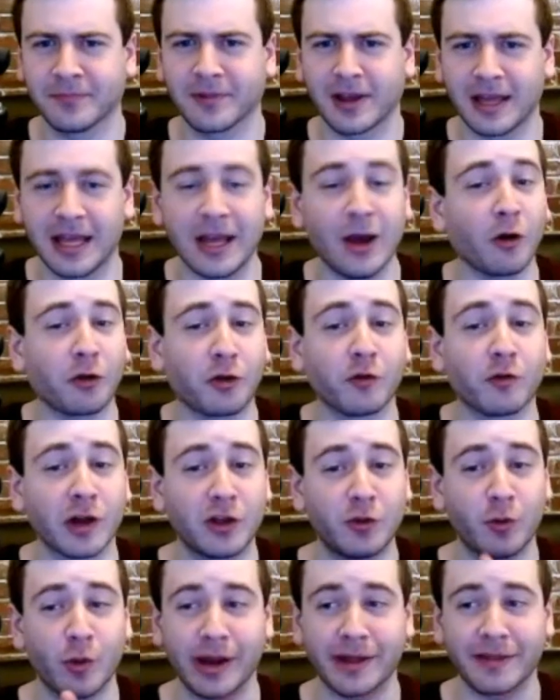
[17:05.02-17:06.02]
he also
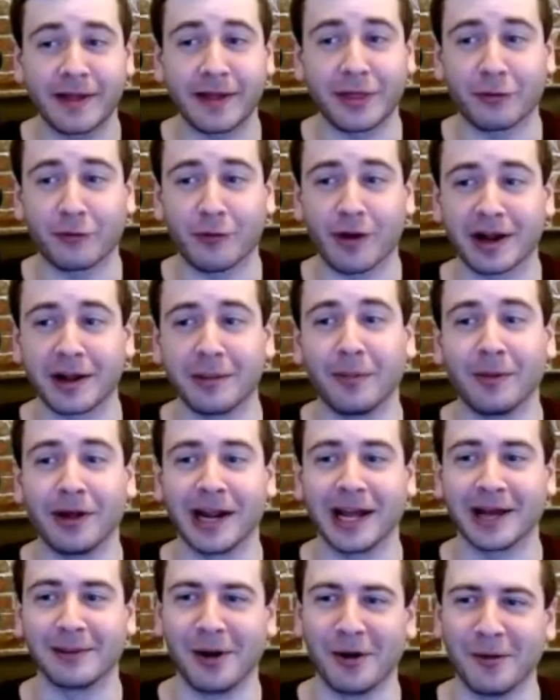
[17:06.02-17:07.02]
retweeted that thread
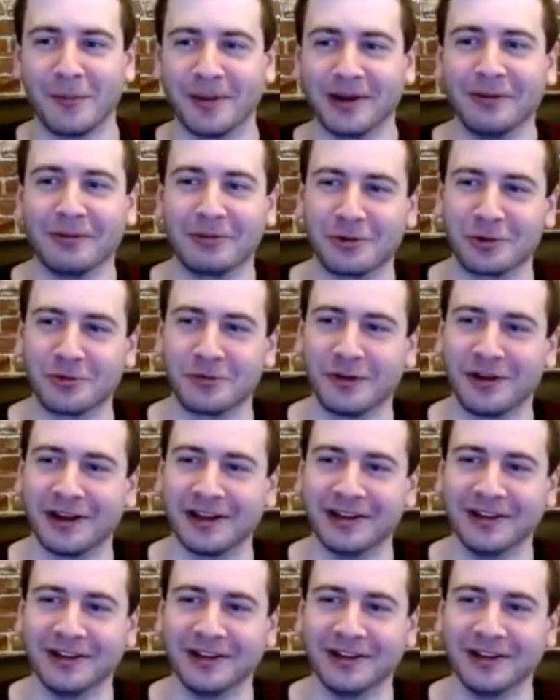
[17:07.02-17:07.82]
complaining about me, which was funny.